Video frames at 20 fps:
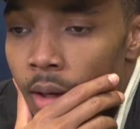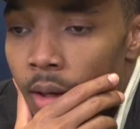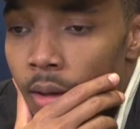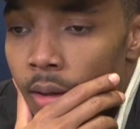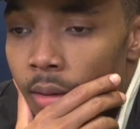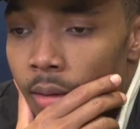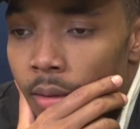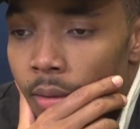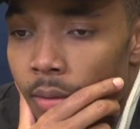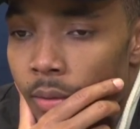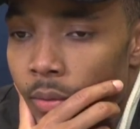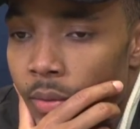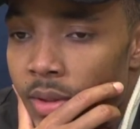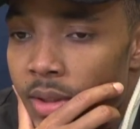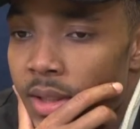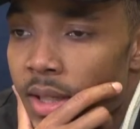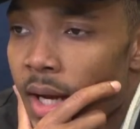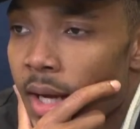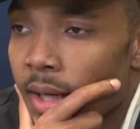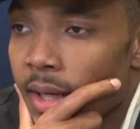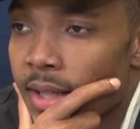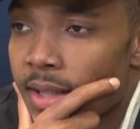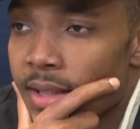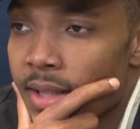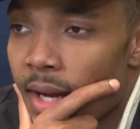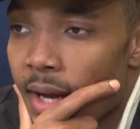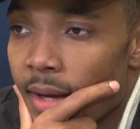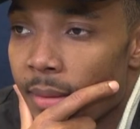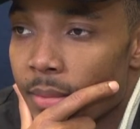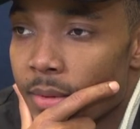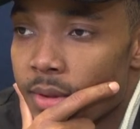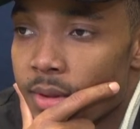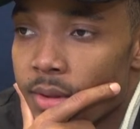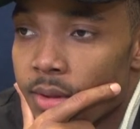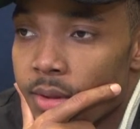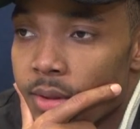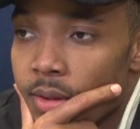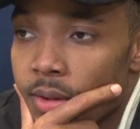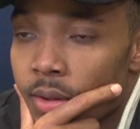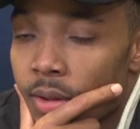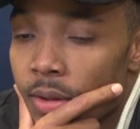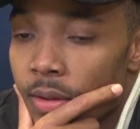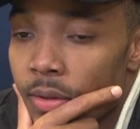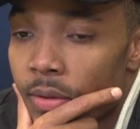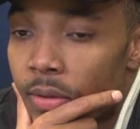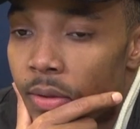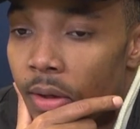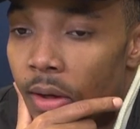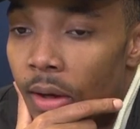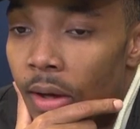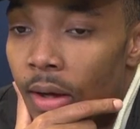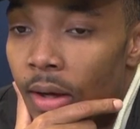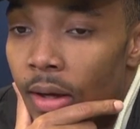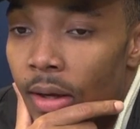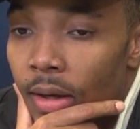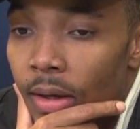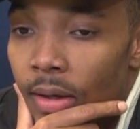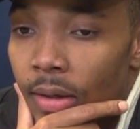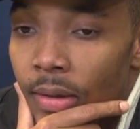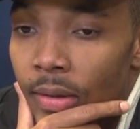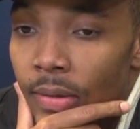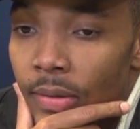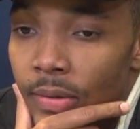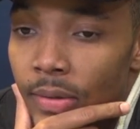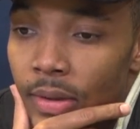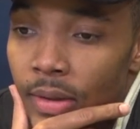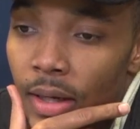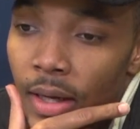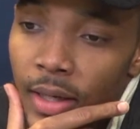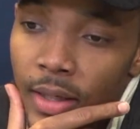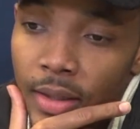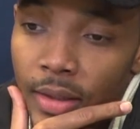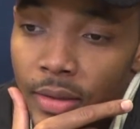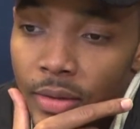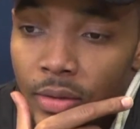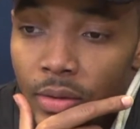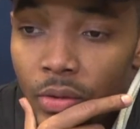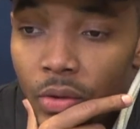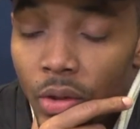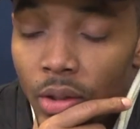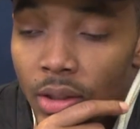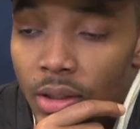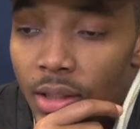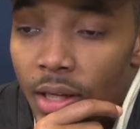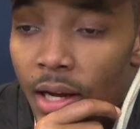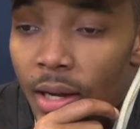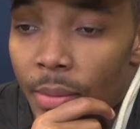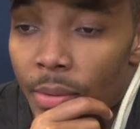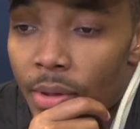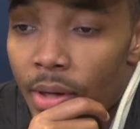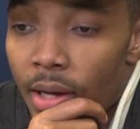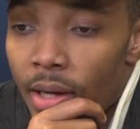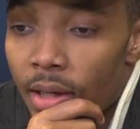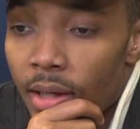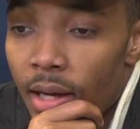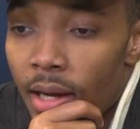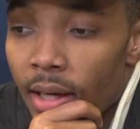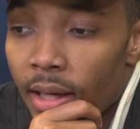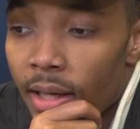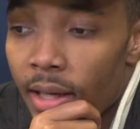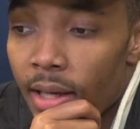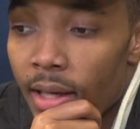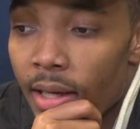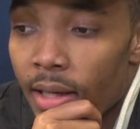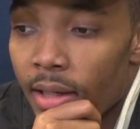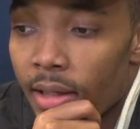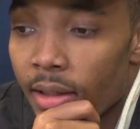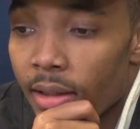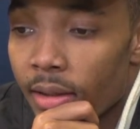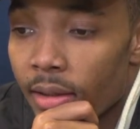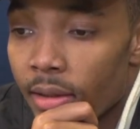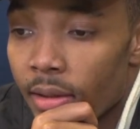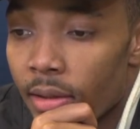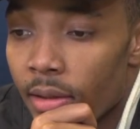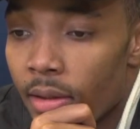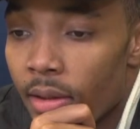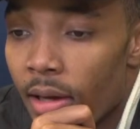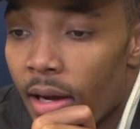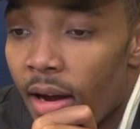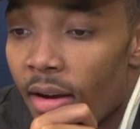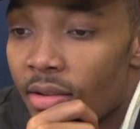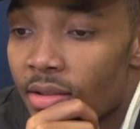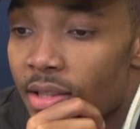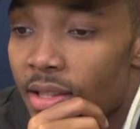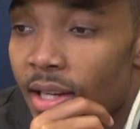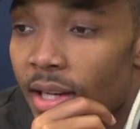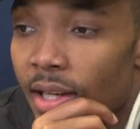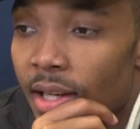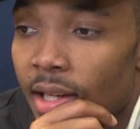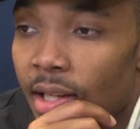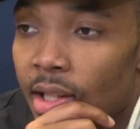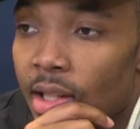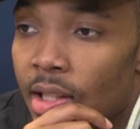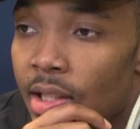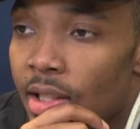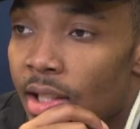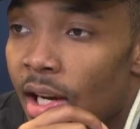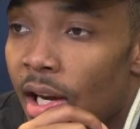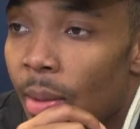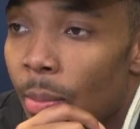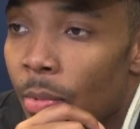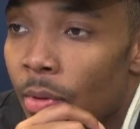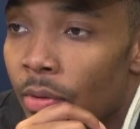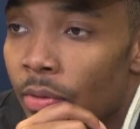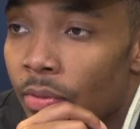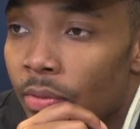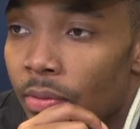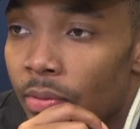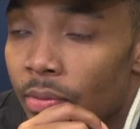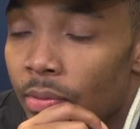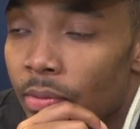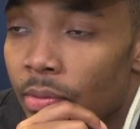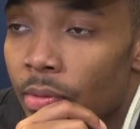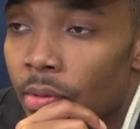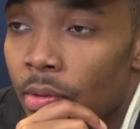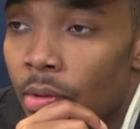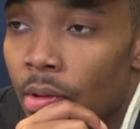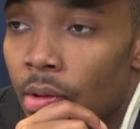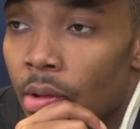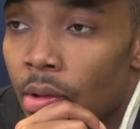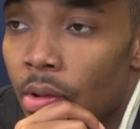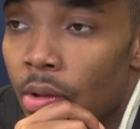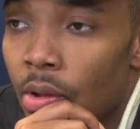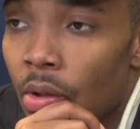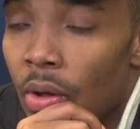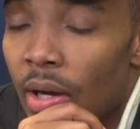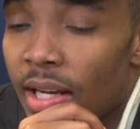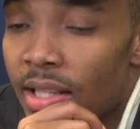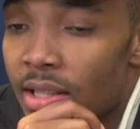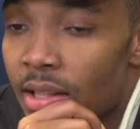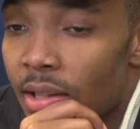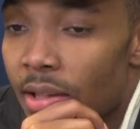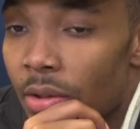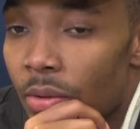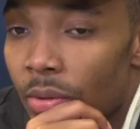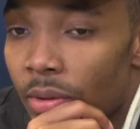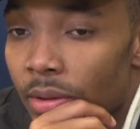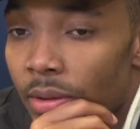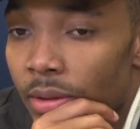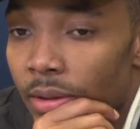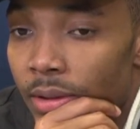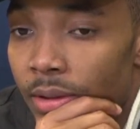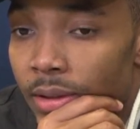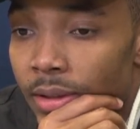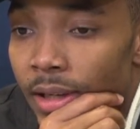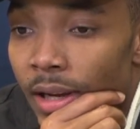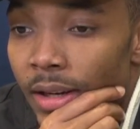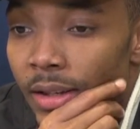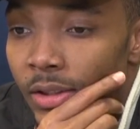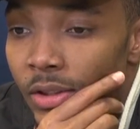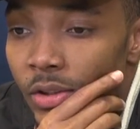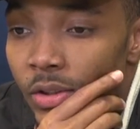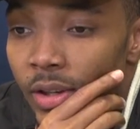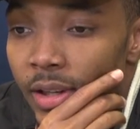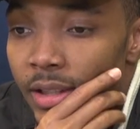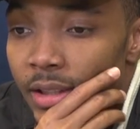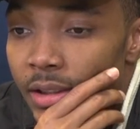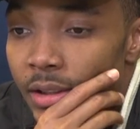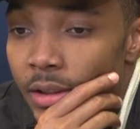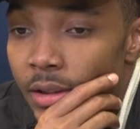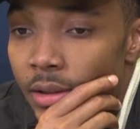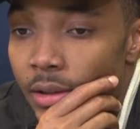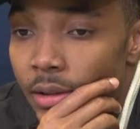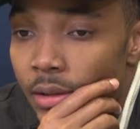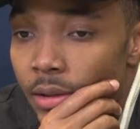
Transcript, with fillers: Oh, uh, we just got to get stops, you know. Uh, got to crunch time, you got to lock in. And obviously, they did a good job of, you know, executing down the stretch.